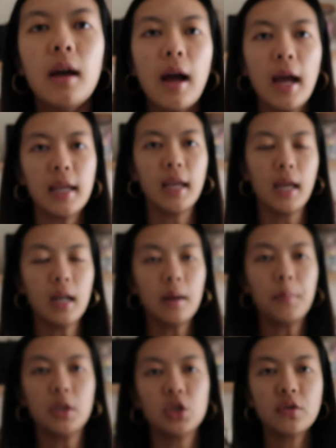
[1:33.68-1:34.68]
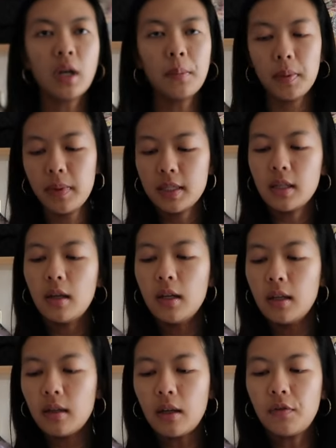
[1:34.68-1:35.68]
I get a bunch of compliments on
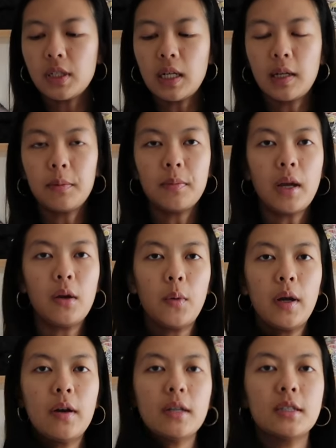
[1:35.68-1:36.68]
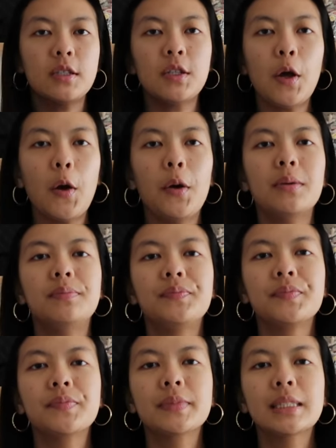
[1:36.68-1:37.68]
it every time I wear it, so
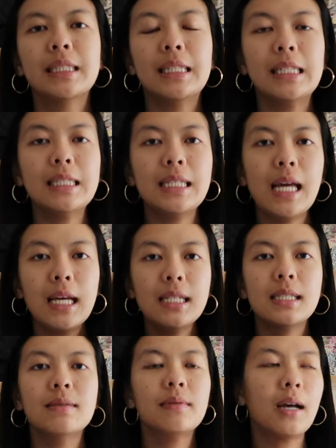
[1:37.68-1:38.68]
it's nice.